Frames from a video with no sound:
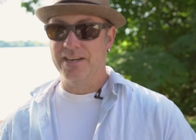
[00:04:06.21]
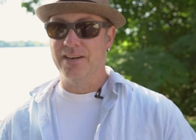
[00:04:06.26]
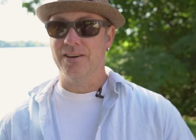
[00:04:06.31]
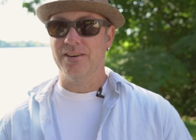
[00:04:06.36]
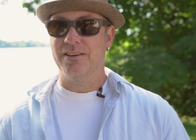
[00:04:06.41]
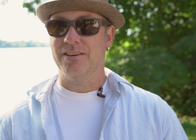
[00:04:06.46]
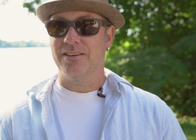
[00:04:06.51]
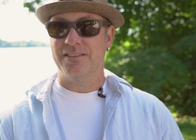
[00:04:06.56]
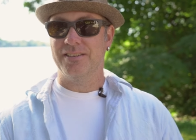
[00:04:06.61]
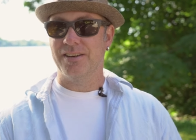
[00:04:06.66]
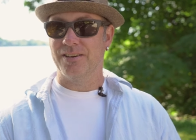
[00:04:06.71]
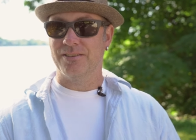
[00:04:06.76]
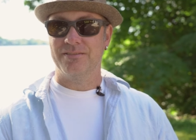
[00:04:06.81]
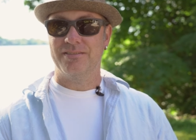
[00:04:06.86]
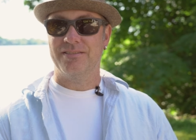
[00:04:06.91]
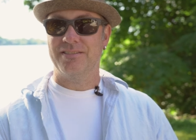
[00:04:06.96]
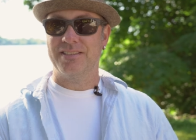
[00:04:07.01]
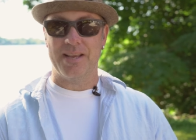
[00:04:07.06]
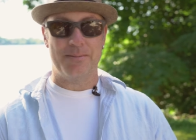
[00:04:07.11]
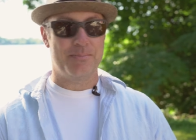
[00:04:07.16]
here, you know,
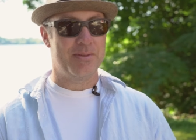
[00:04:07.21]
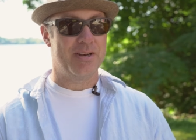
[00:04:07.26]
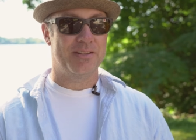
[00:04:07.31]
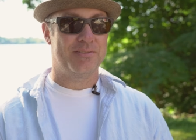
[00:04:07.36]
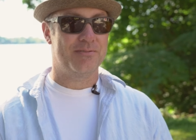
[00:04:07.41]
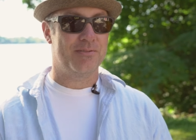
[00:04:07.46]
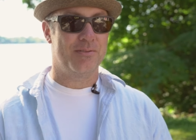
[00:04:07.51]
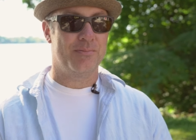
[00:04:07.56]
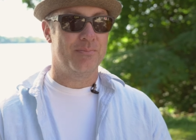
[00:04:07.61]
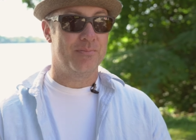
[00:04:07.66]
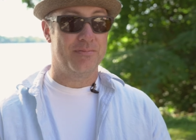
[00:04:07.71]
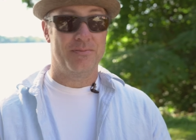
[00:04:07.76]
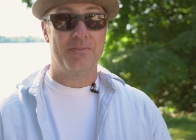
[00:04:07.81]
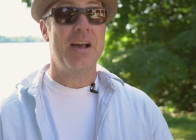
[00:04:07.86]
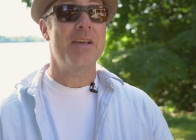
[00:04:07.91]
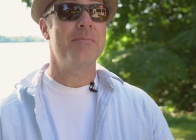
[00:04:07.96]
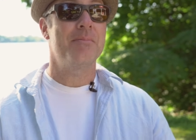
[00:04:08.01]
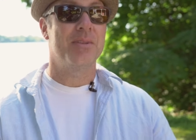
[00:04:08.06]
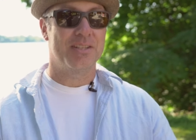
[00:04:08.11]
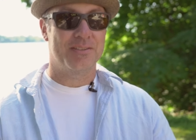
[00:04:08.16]
10 minutes from,
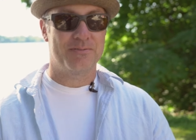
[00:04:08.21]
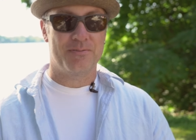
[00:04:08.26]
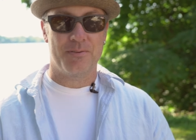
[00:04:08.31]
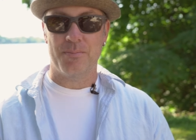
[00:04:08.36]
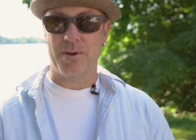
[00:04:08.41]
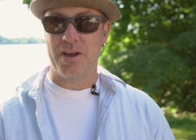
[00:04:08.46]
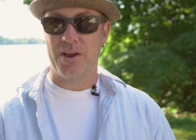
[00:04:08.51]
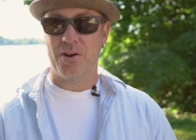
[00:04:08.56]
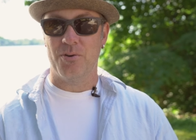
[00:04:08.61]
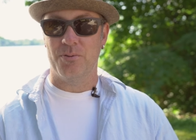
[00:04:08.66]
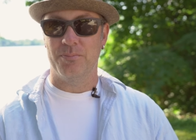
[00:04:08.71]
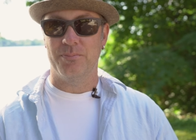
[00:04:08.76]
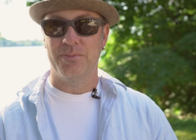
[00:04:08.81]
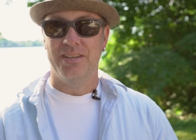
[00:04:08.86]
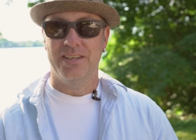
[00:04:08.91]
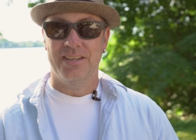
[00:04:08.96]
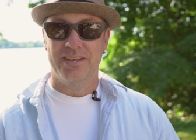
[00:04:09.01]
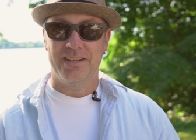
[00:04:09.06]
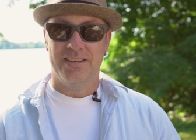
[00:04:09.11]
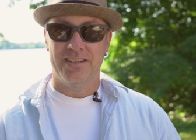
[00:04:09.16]
five minutes from my home.
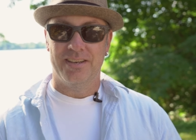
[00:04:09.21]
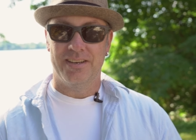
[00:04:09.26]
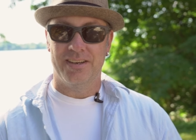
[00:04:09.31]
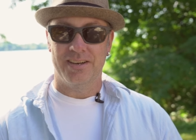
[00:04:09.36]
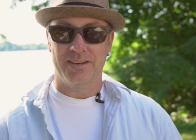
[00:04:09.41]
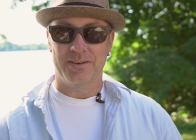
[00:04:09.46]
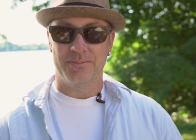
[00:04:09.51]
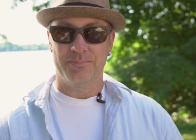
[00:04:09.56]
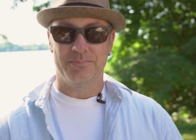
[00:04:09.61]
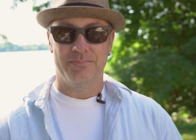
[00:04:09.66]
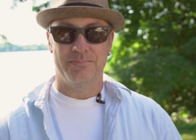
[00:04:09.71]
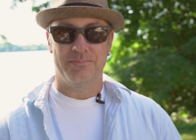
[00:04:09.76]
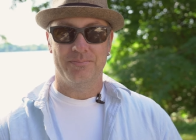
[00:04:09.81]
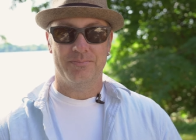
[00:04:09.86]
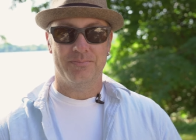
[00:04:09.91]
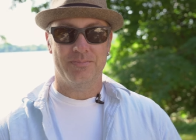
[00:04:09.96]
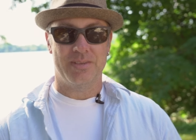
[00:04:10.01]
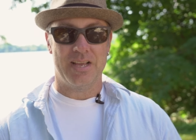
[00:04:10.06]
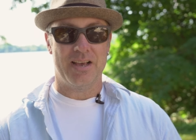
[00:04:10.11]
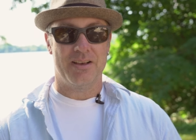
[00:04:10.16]

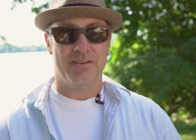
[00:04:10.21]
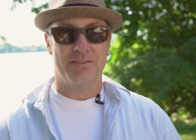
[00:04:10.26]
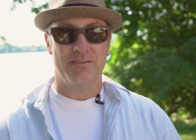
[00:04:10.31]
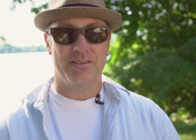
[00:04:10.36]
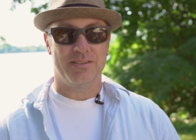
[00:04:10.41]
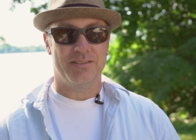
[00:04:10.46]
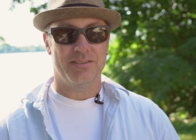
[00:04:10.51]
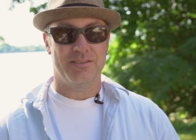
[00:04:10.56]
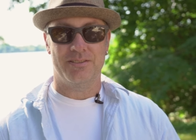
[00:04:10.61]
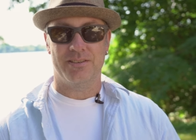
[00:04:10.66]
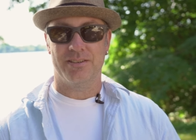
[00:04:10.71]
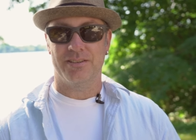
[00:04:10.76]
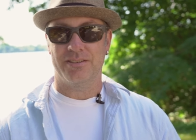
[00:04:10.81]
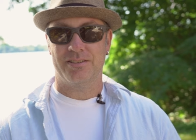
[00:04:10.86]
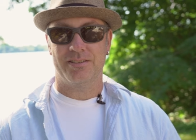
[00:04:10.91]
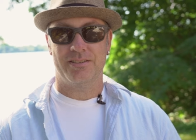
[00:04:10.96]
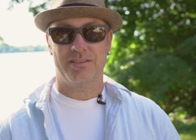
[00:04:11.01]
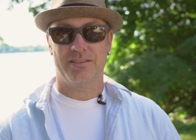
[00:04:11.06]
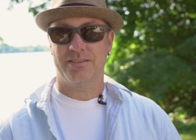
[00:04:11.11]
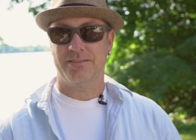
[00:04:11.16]
Um, yeah, this is
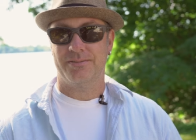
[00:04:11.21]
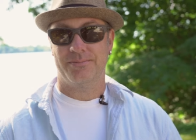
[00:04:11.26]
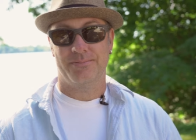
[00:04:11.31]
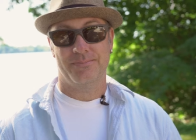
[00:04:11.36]
just,